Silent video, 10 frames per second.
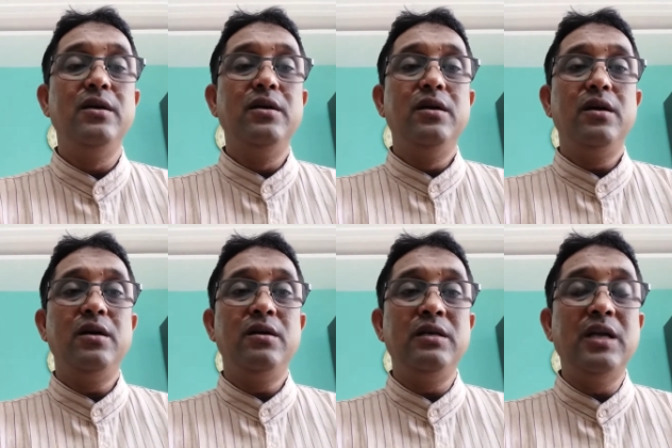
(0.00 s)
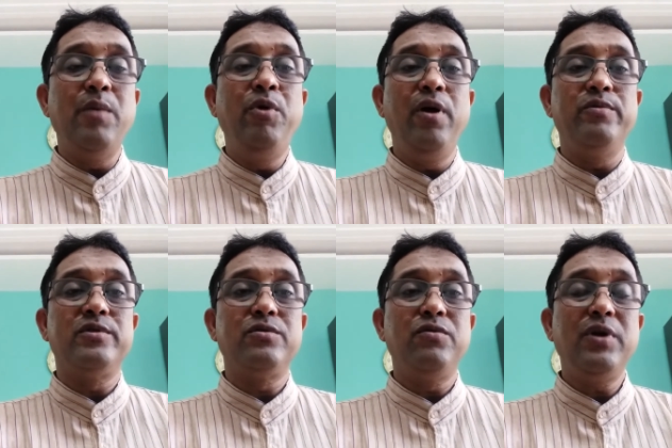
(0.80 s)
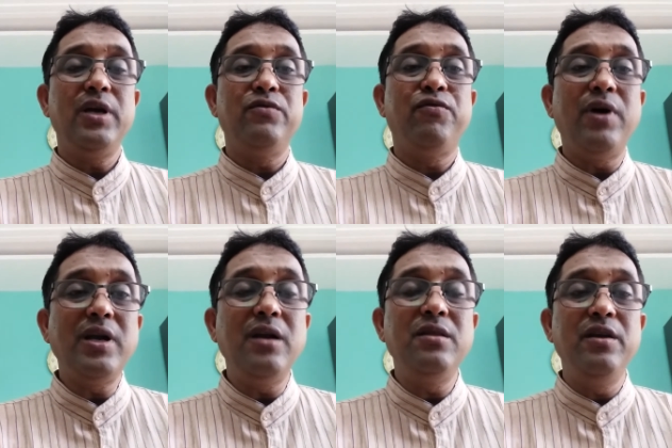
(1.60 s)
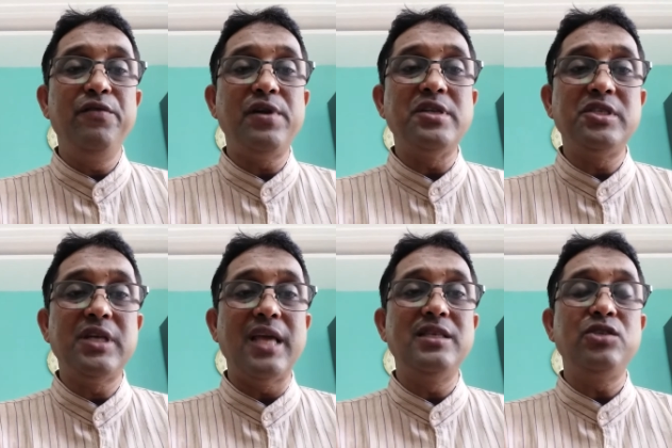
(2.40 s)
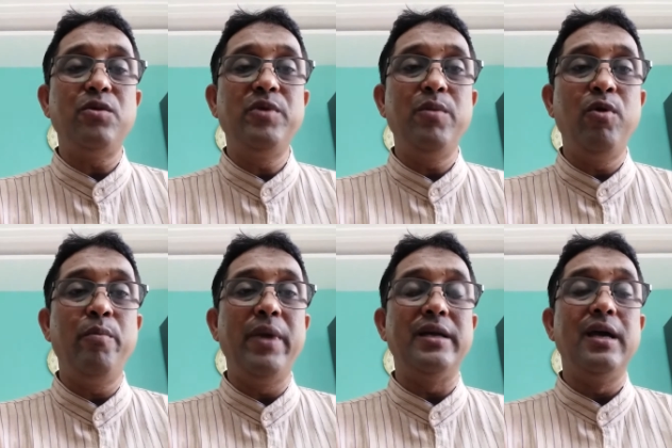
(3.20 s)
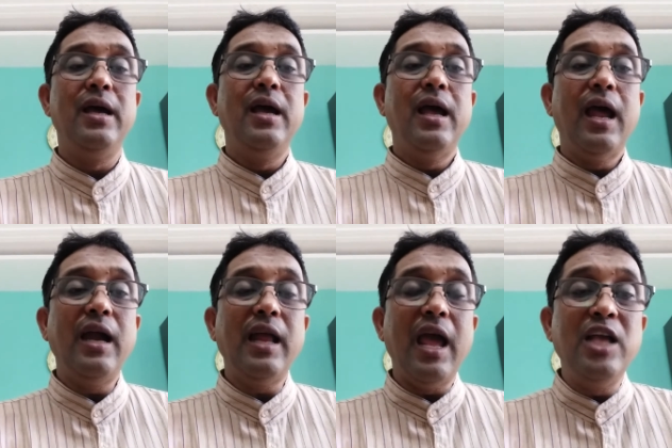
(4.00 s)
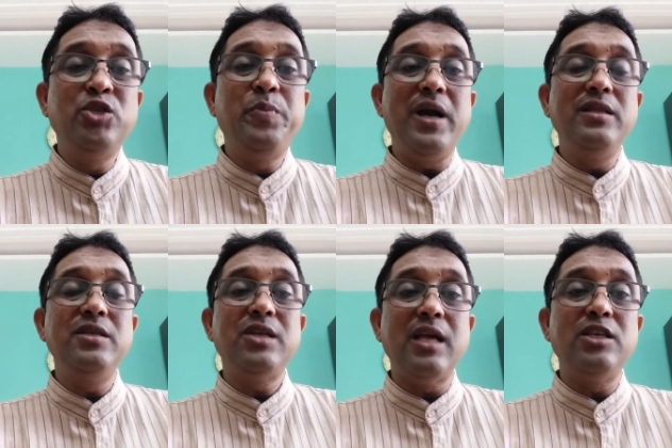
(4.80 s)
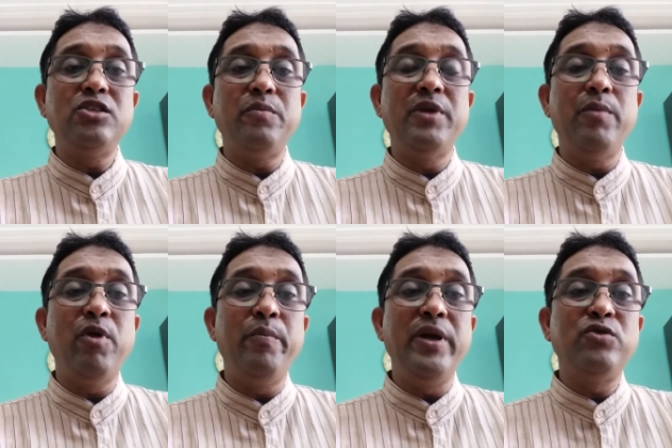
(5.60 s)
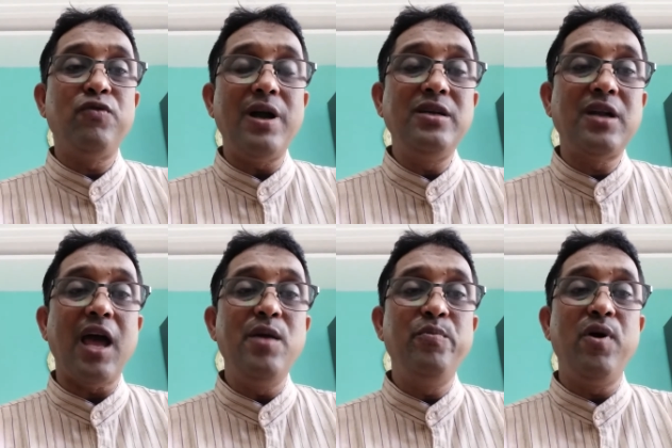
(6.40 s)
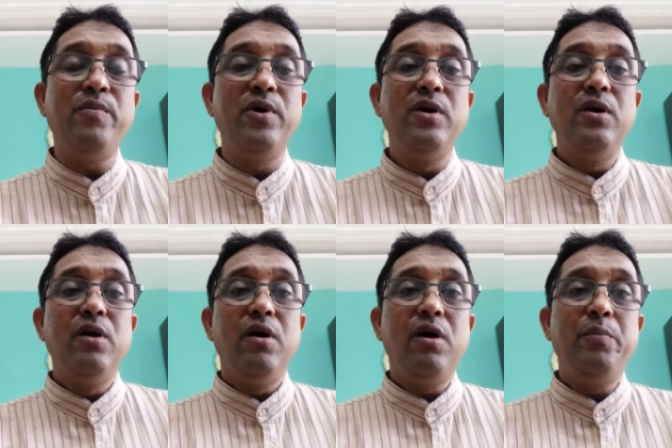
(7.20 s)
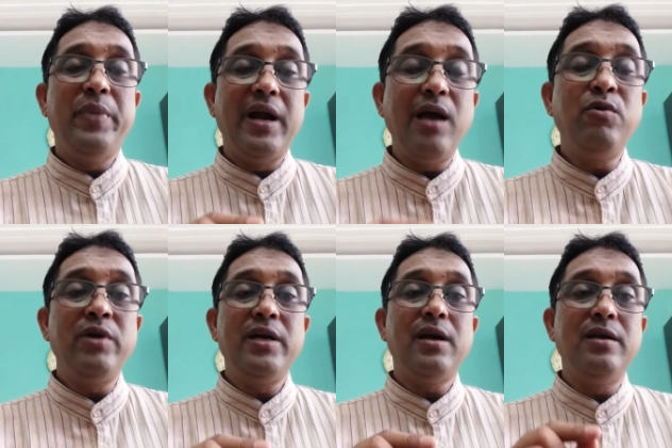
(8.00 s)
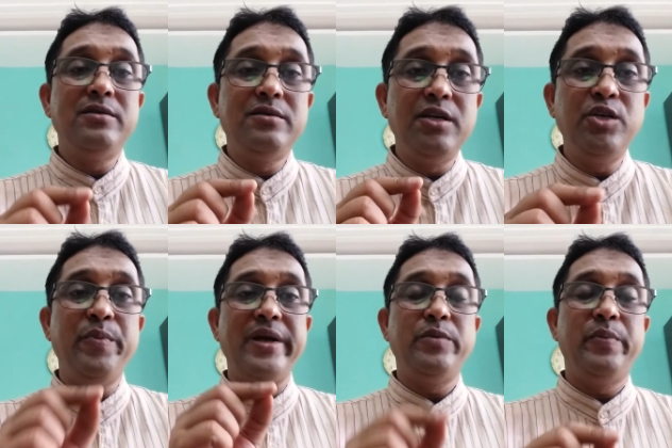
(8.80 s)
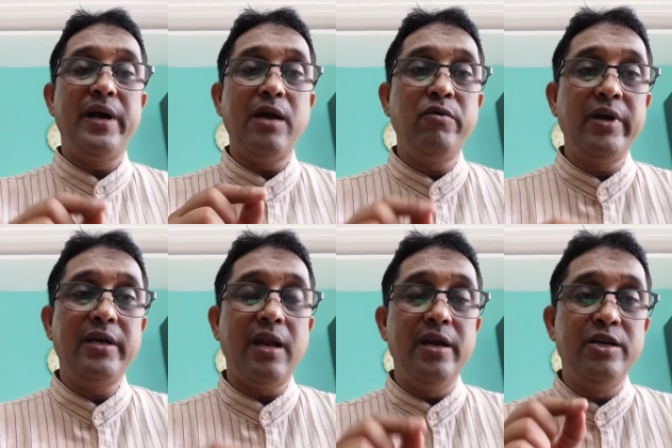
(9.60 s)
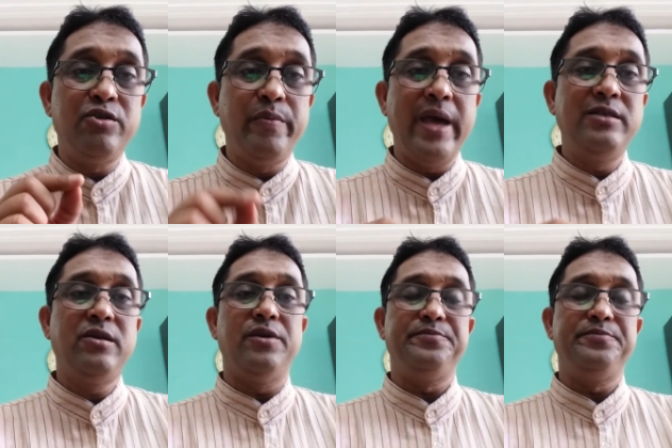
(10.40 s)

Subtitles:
develops. Okay, what are the different stages of development, and as per the stages of development, what type of pedagogical treatment, pedagogical intervention